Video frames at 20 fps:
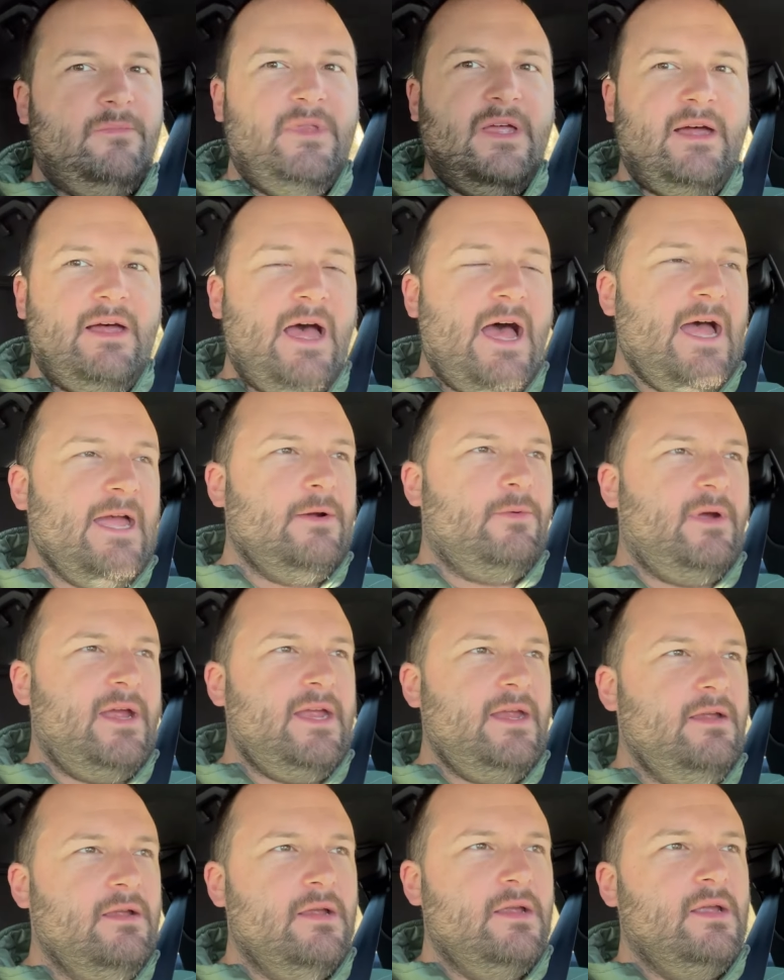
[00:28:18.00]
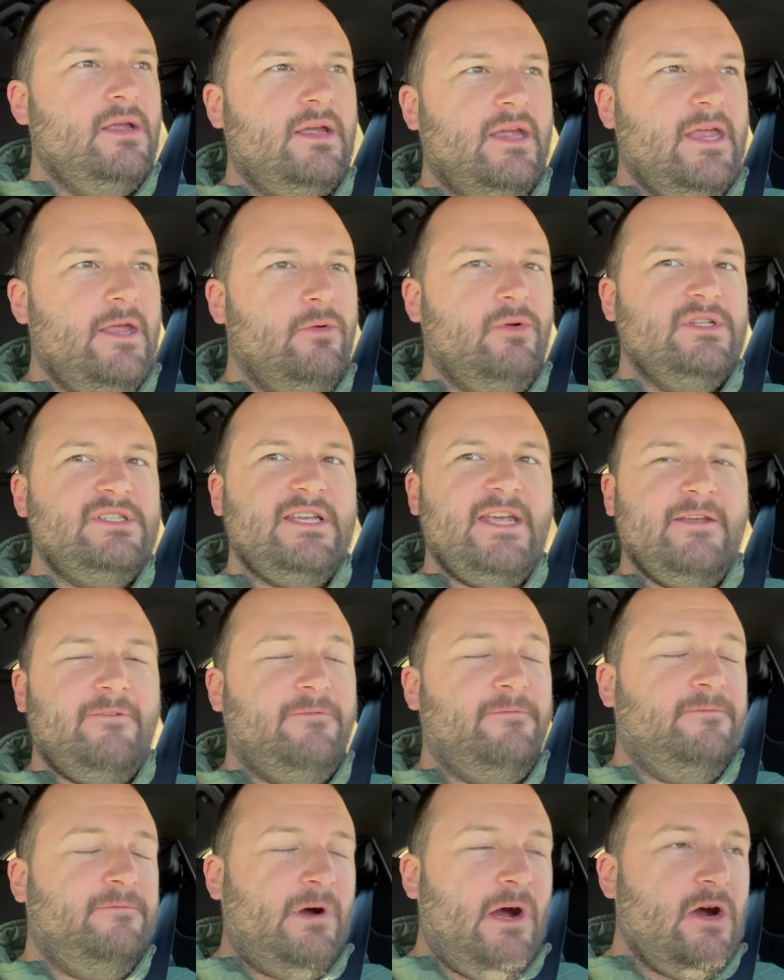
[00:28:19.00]
the highway, it would take
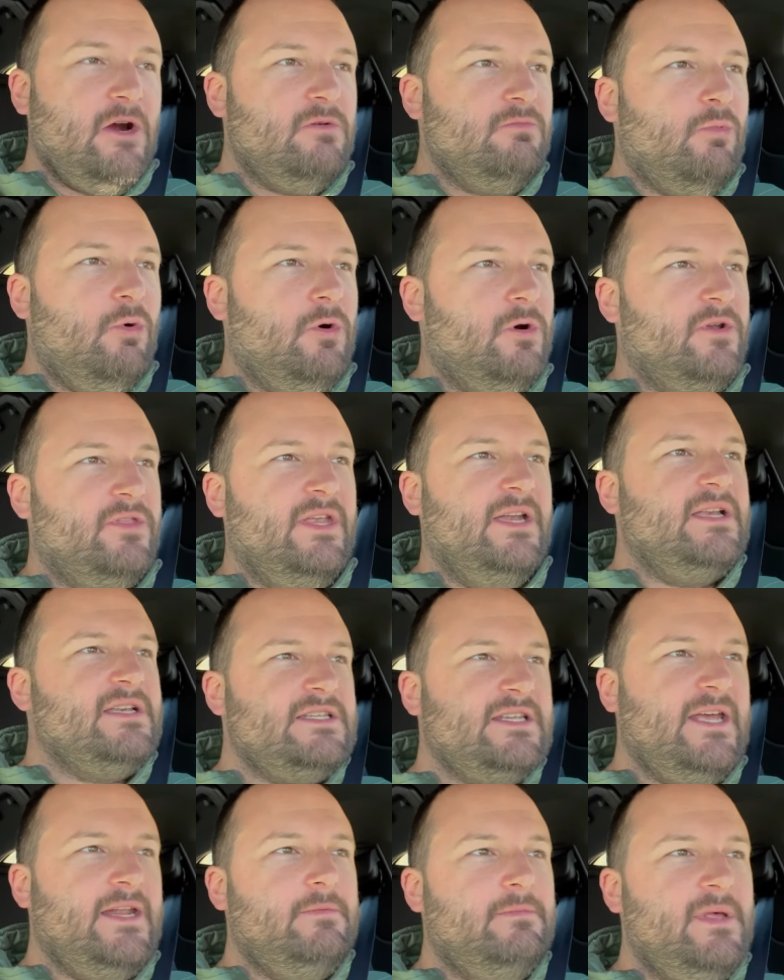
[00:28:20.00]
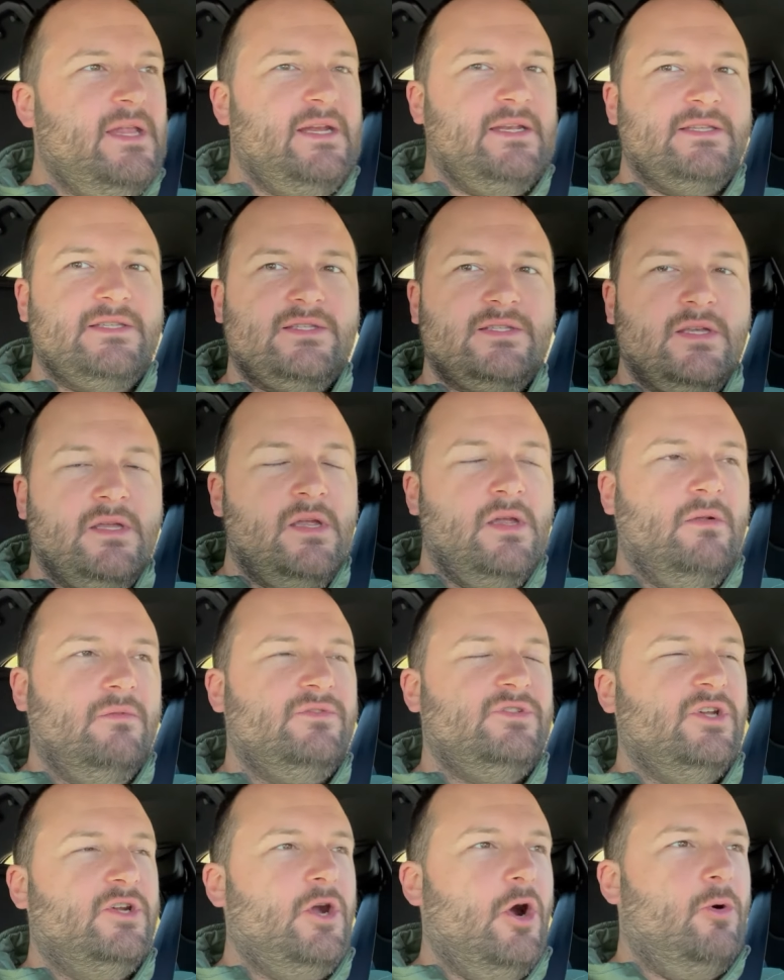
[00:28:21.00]
far more than 10 minutes
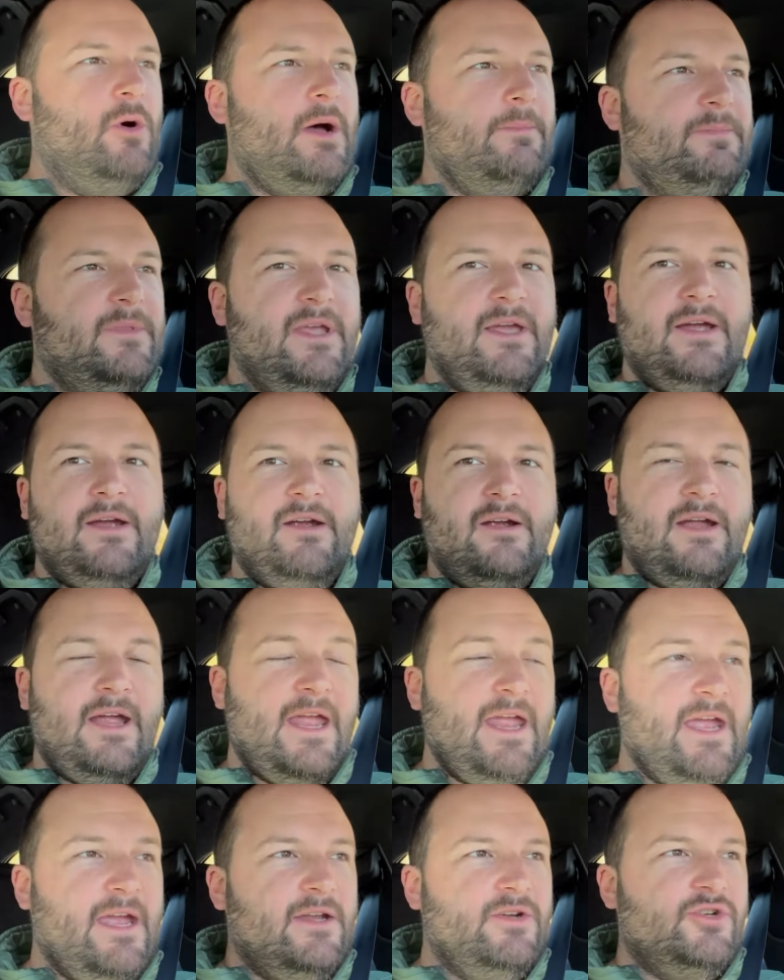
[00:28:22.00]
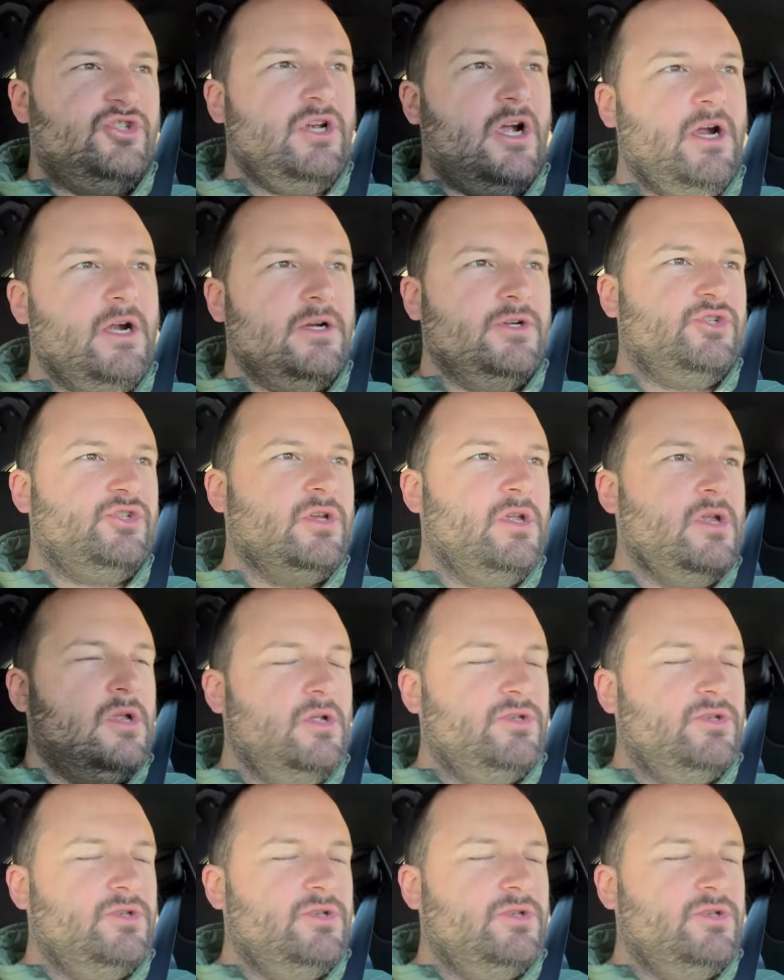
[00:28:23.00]
to go up there and charge.